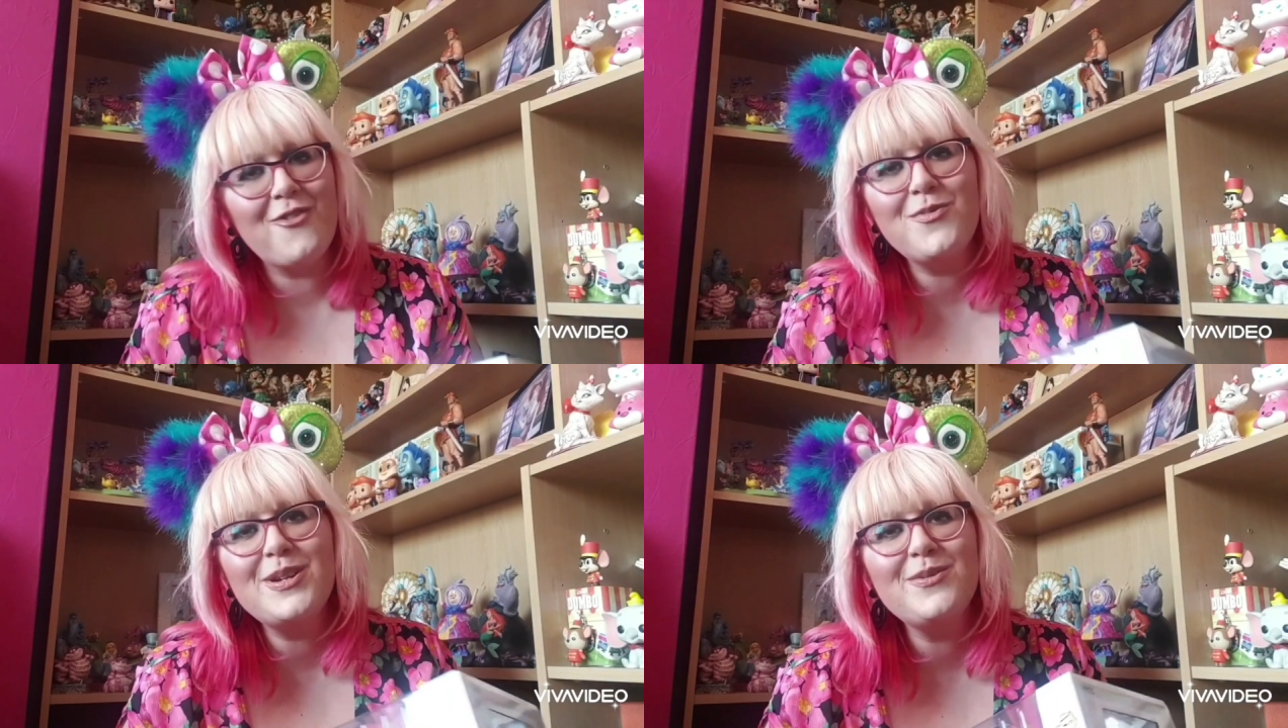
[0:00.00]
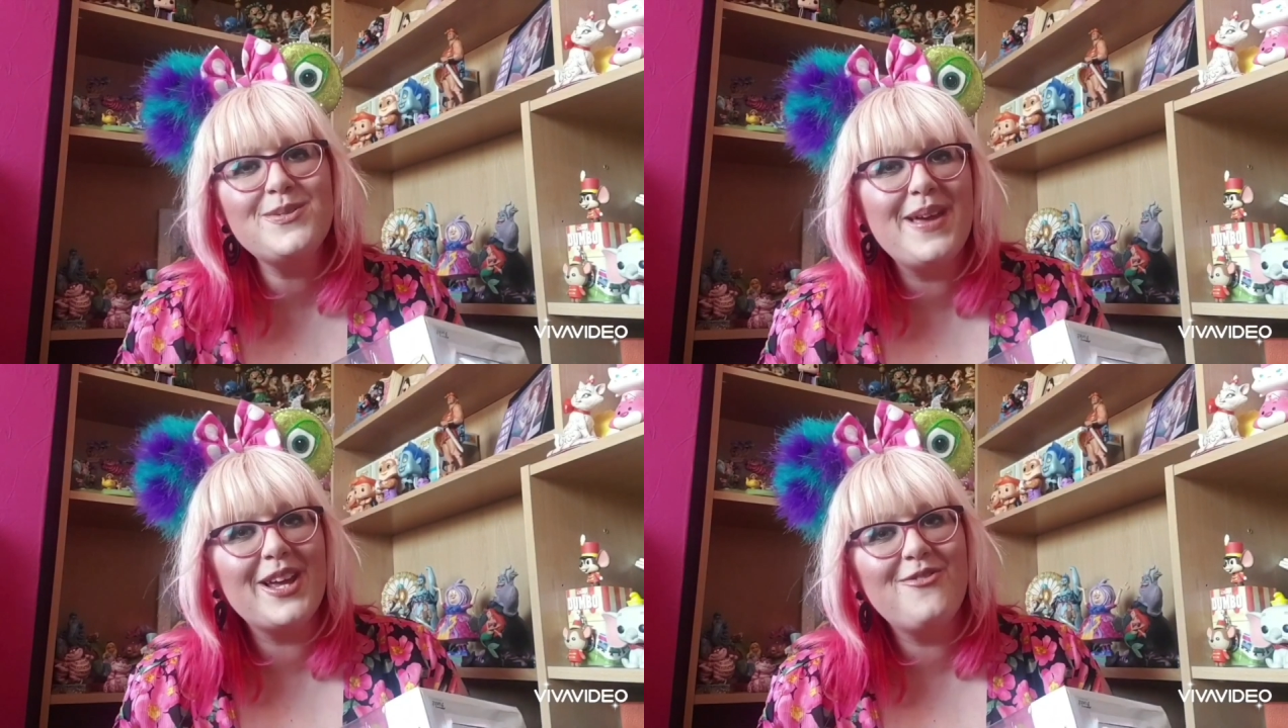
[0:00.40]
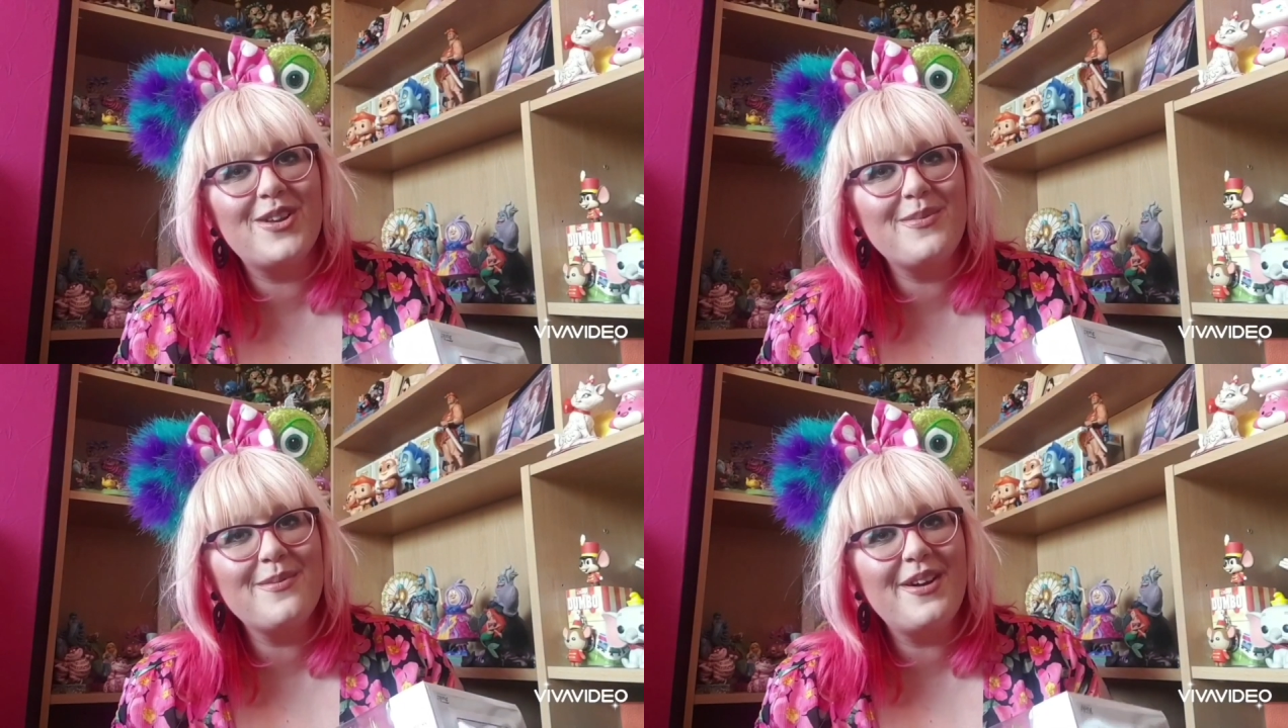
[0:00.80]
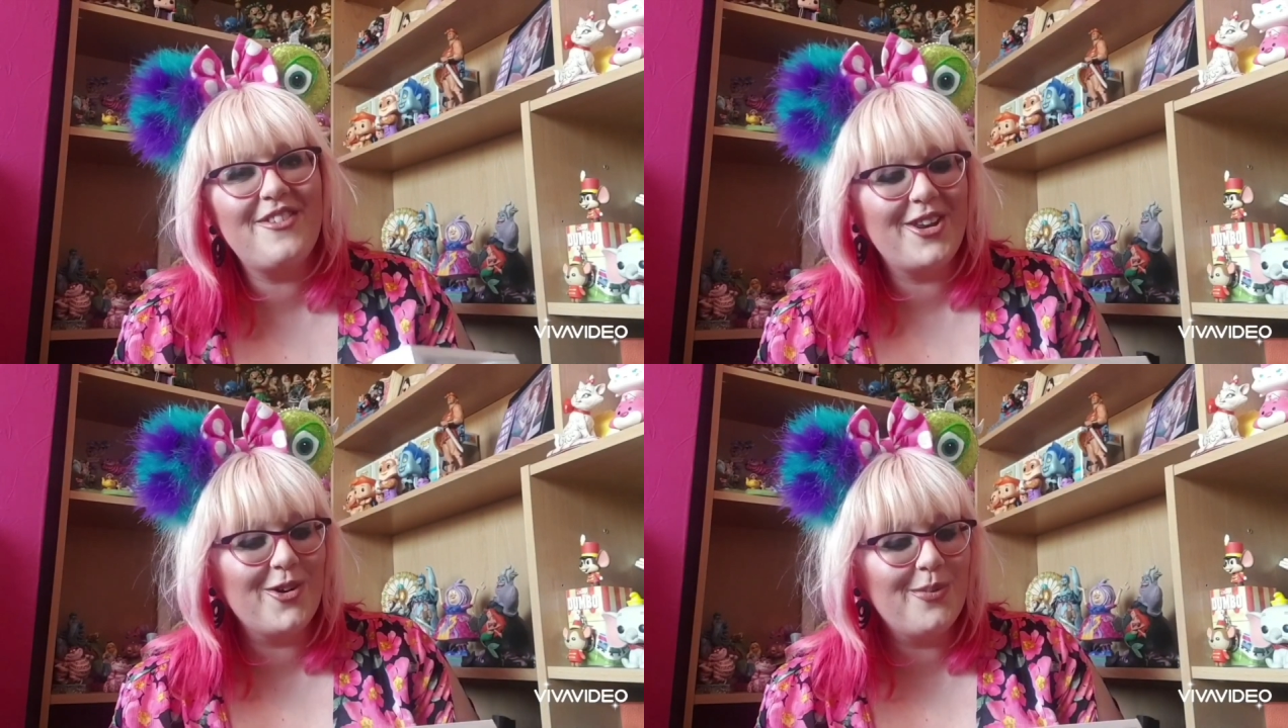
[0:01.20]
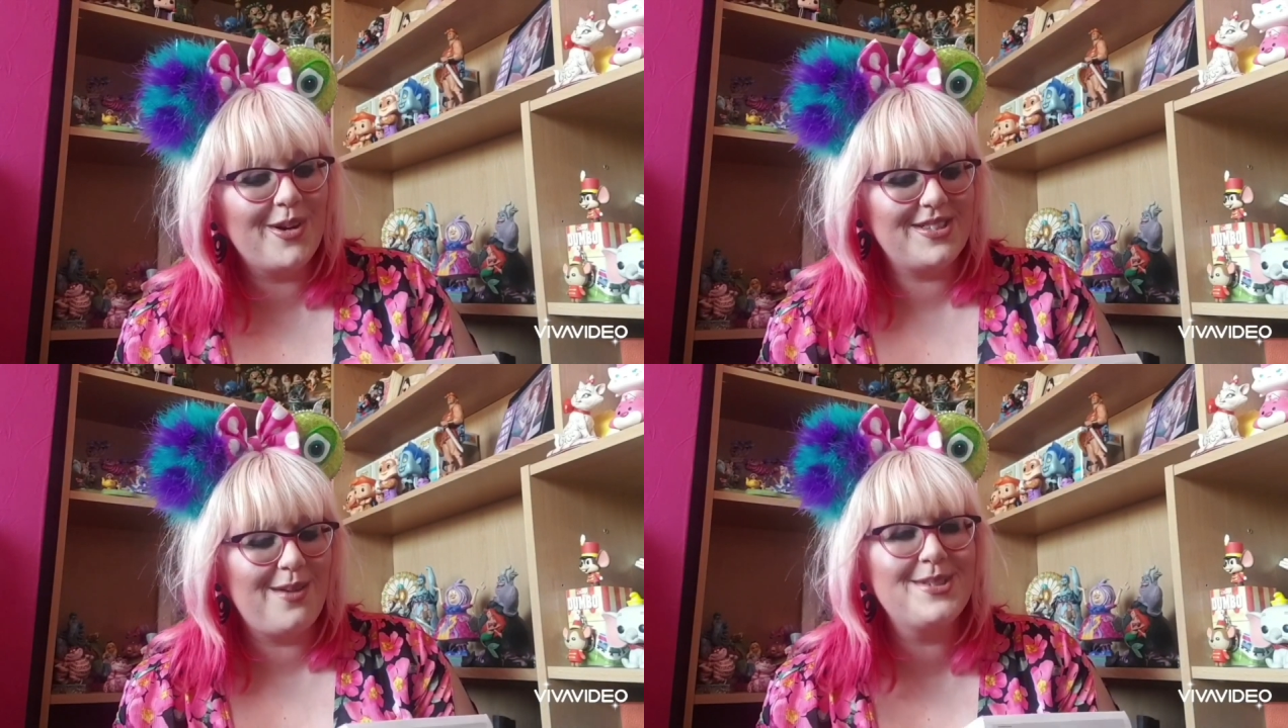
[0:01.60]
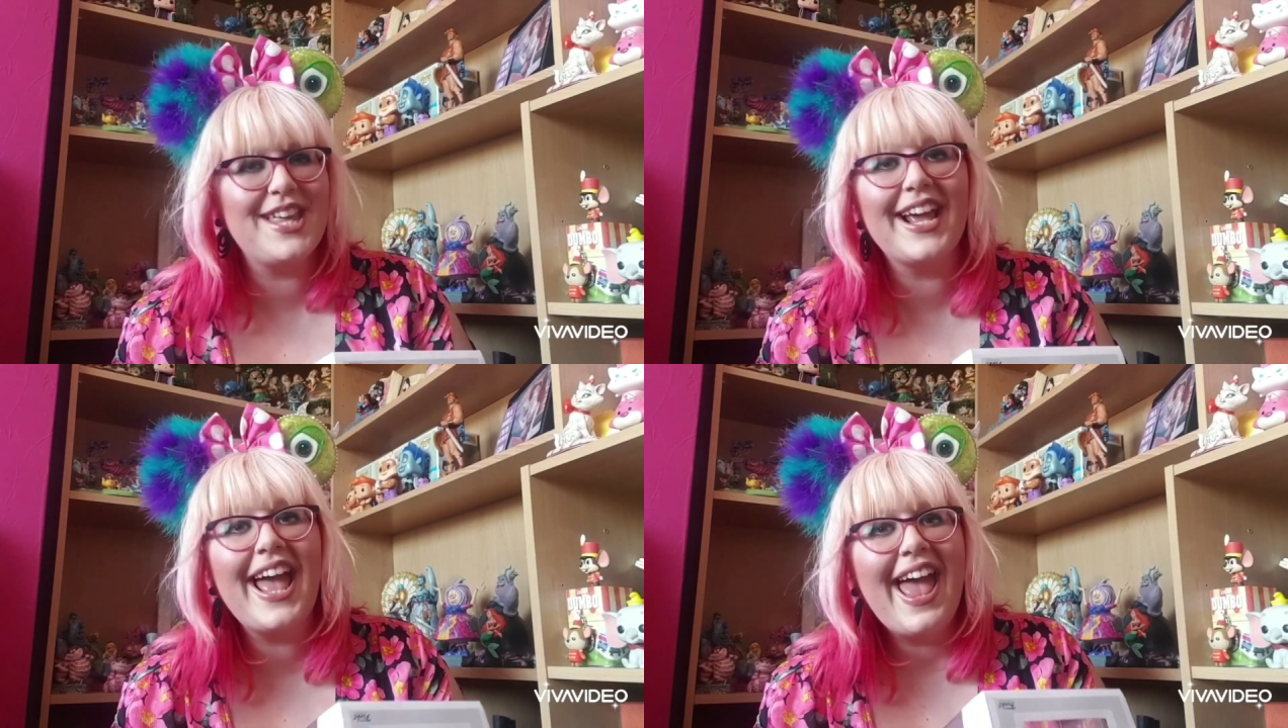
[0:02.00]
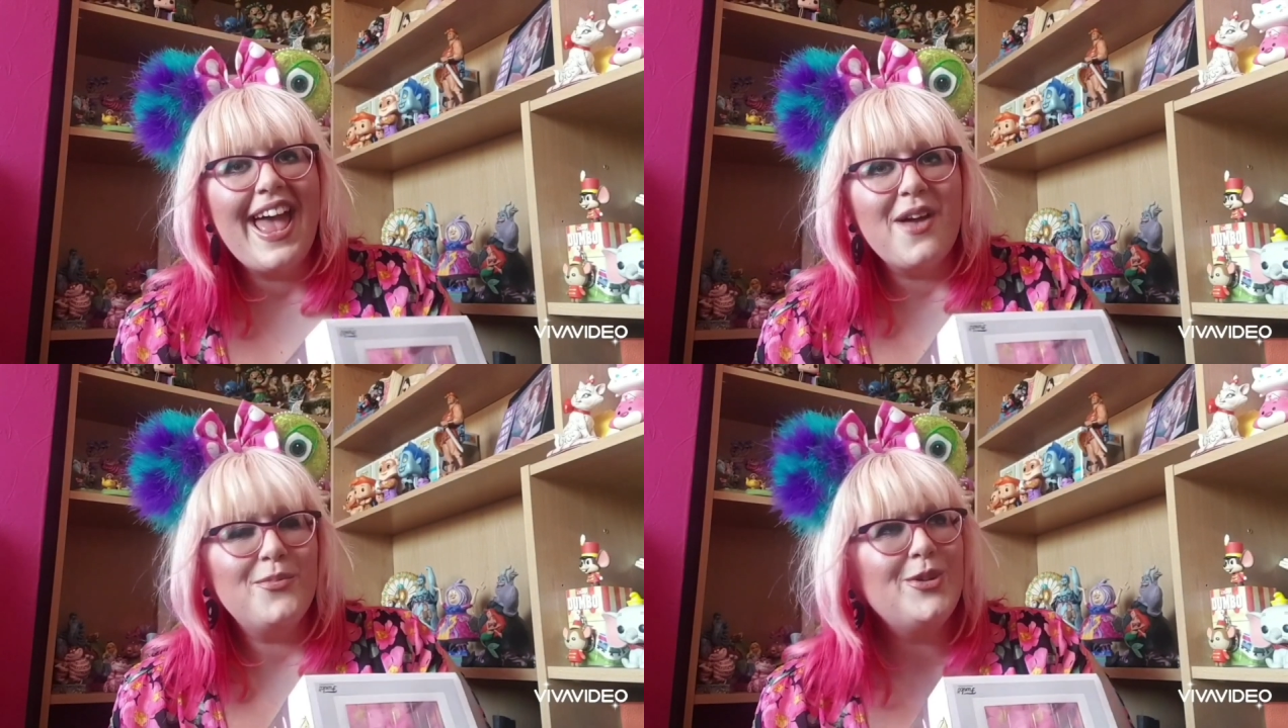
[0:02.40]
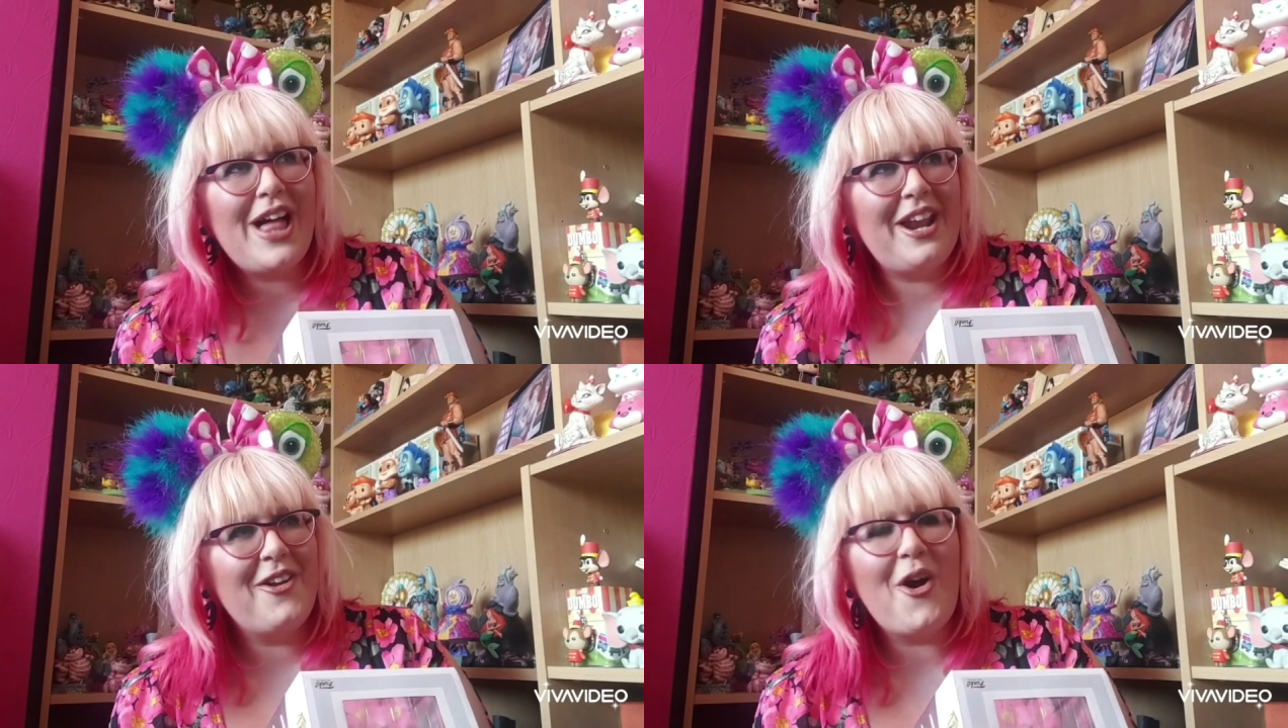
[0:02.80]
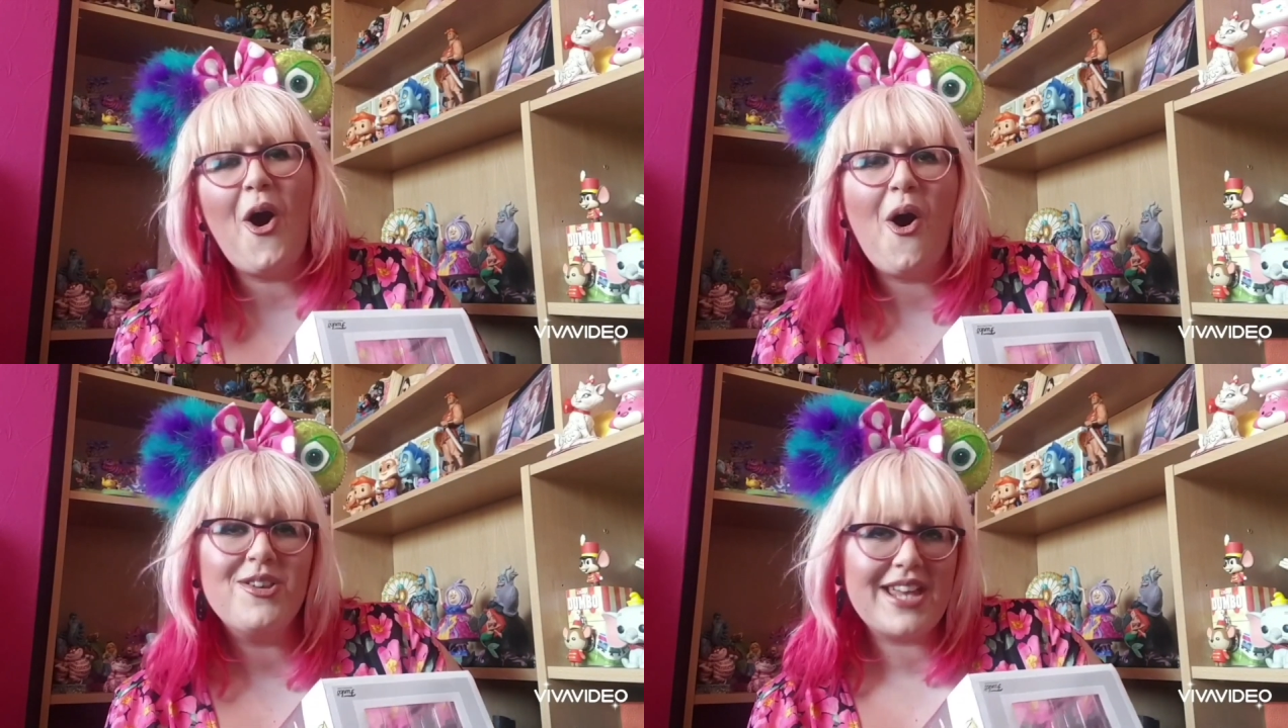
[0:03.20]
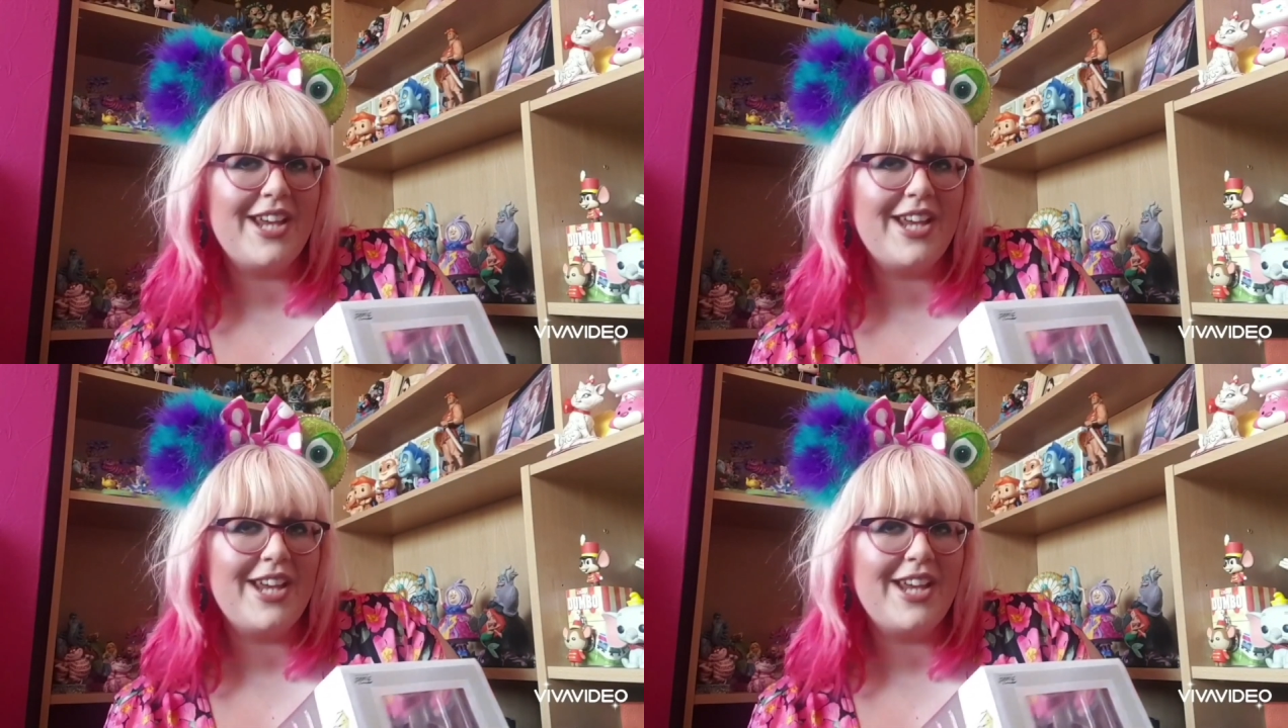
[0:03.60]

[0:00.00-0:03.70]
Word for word: Everybody was making fun of me in my video because I was like, Mulan and a horse.